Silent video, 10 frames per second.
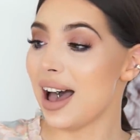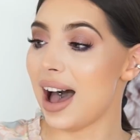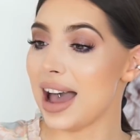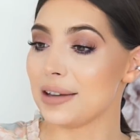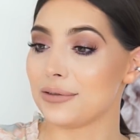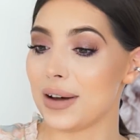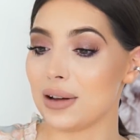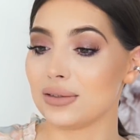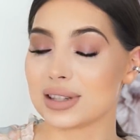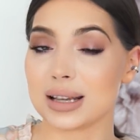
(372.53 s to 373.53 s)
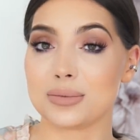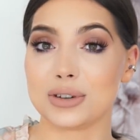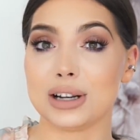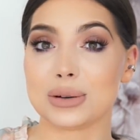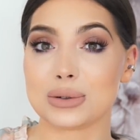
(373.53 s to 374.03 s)
I found some
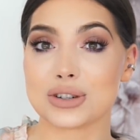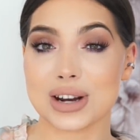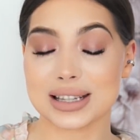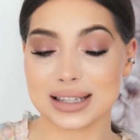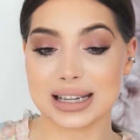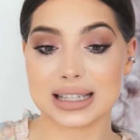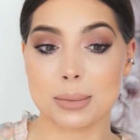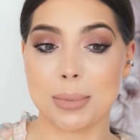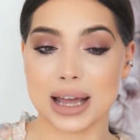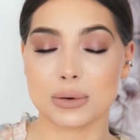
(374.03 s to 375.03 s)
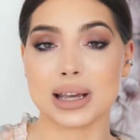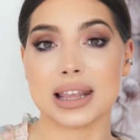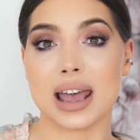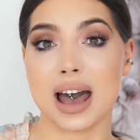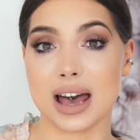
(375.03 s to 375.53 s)
really cool dresses. By the way,
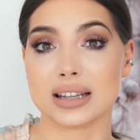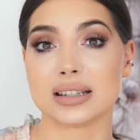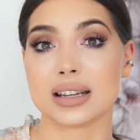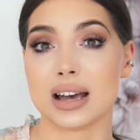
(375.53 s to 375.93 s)
they had